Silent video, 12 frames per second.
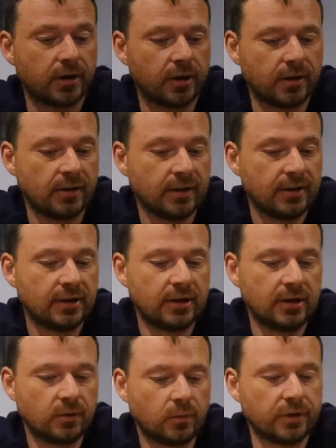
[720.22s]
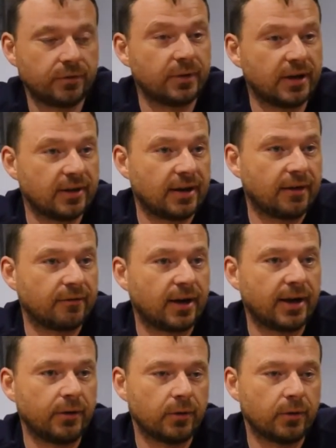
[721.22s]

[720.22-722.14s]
to, once we get that ready,